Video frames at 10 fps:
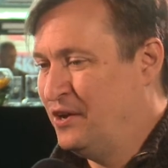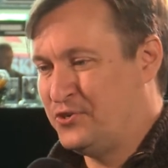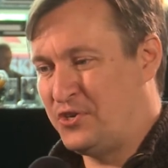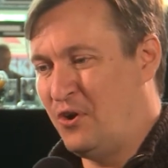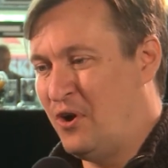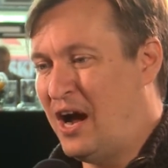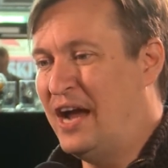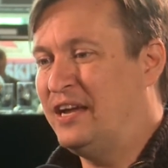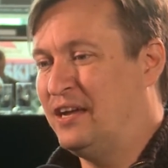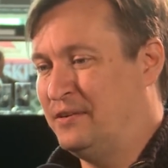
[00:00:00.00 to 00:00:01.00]
So
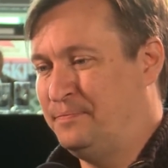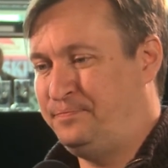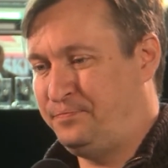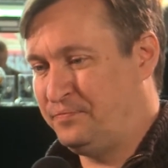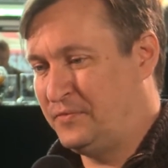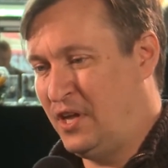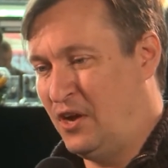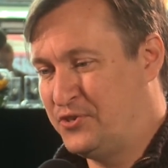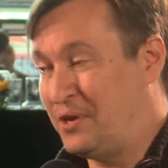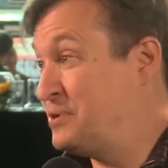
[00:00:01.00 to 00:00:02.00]
I can,
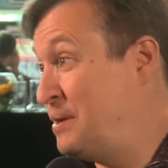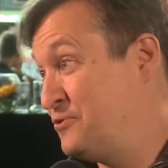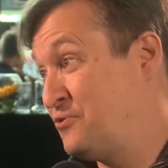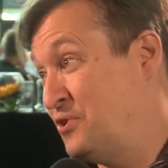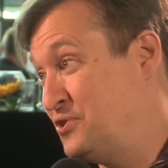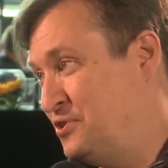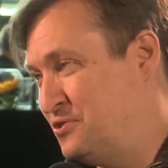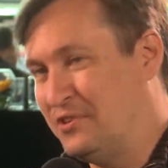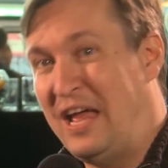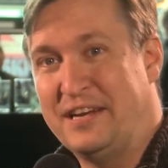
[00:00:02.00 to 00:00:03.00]
sometimes of course
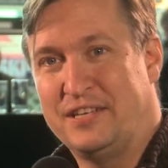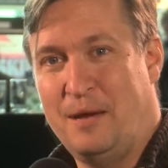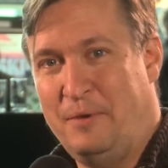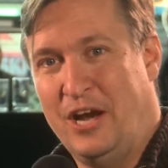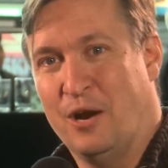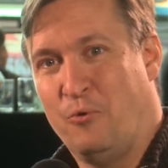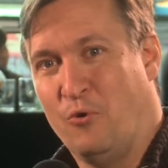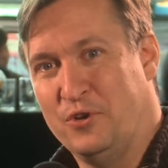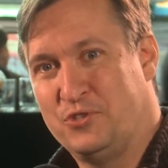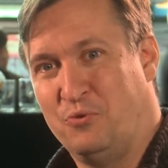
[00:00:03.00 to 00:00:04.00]
it's slack time in
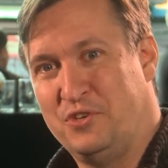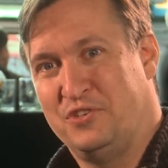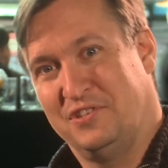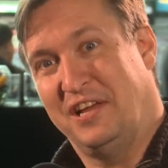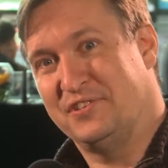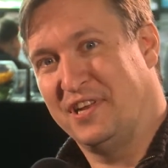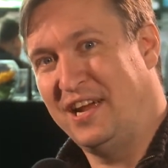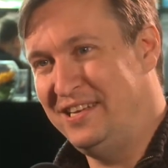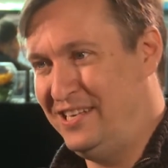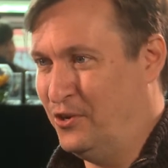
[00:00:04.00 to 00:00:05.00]
airports, which is less than
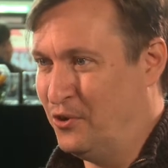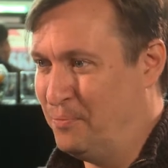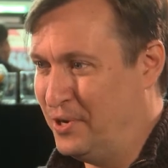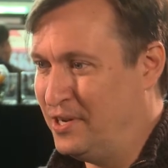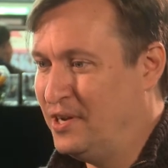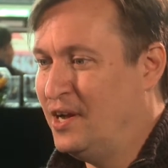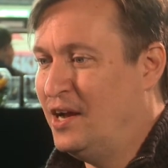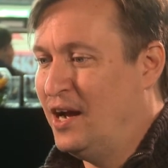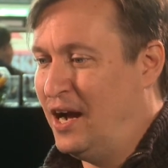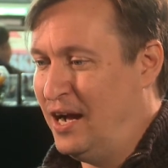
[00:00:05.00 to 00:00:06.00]
ideal. But
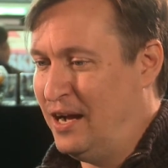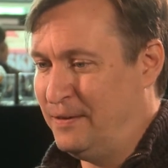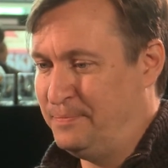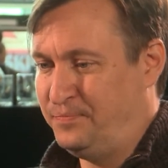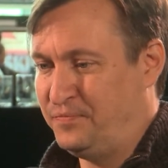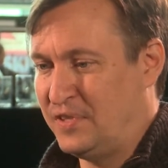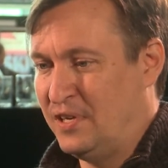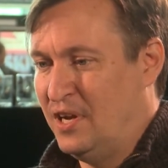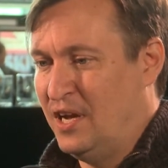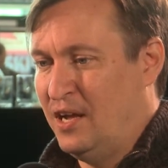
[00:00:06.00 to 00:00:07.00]

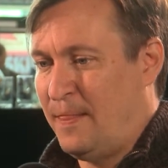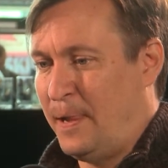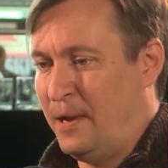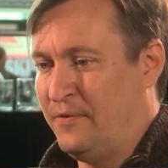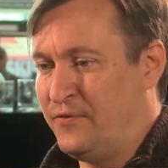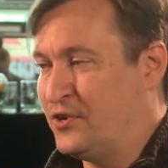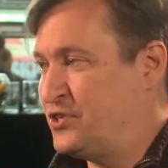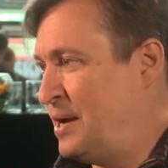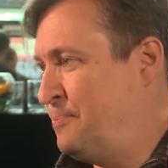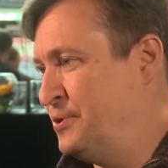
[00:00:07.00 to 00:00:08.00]
for
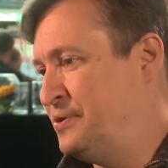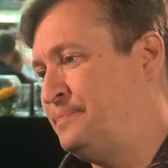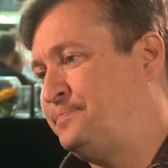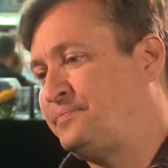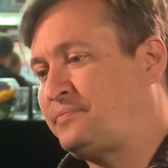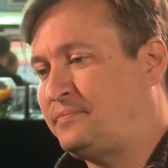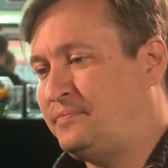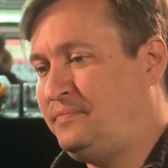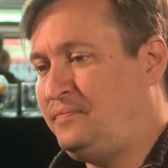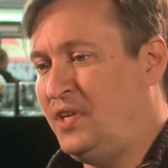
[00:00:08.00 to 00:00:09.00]
example,
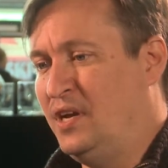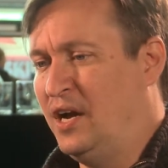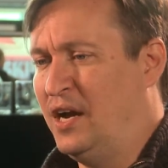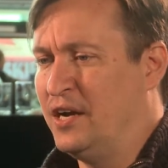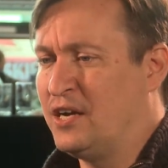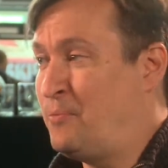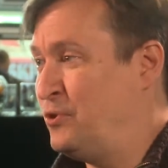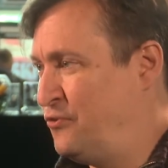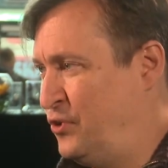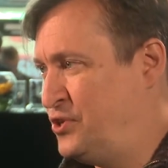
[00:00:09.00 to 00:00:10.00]
a
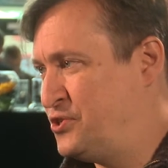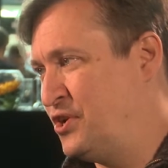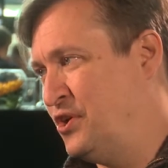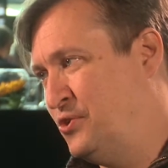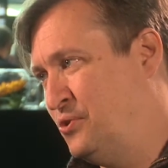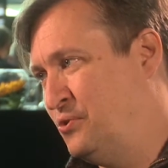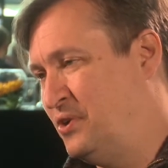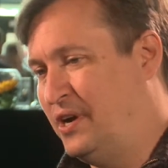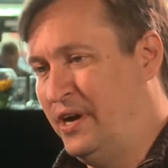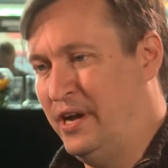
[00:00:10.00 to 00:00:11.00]
couple of weeks ago,